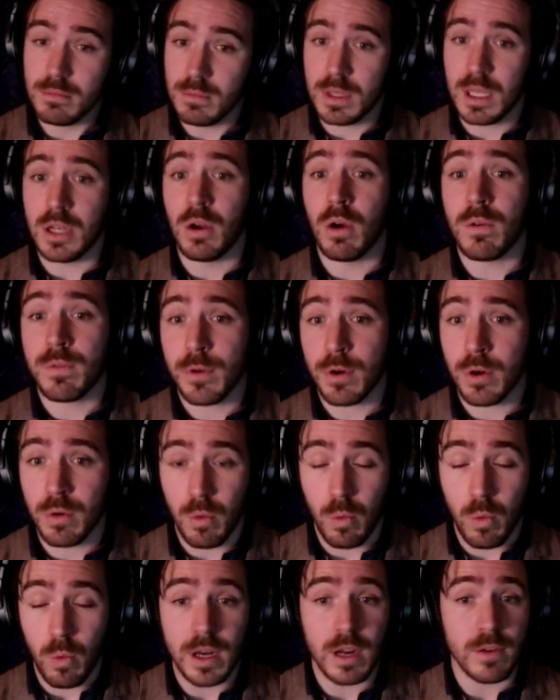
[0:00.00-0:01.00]
get
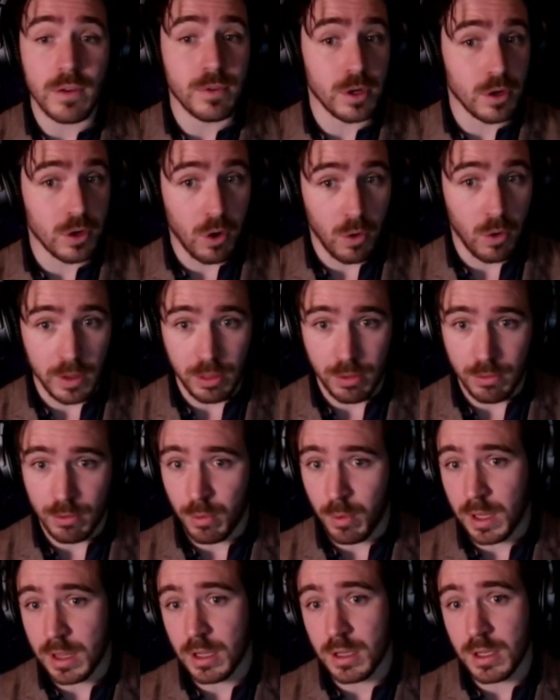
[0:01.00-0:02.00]
over whatever you're going
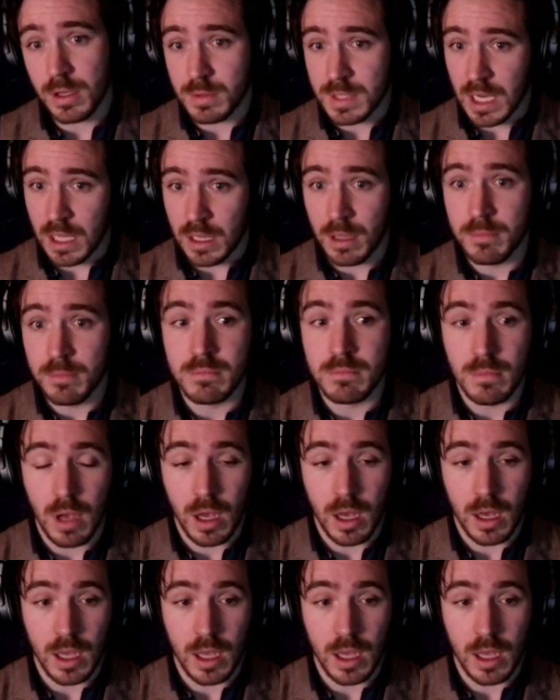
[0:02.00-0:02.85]
through, whether you tell them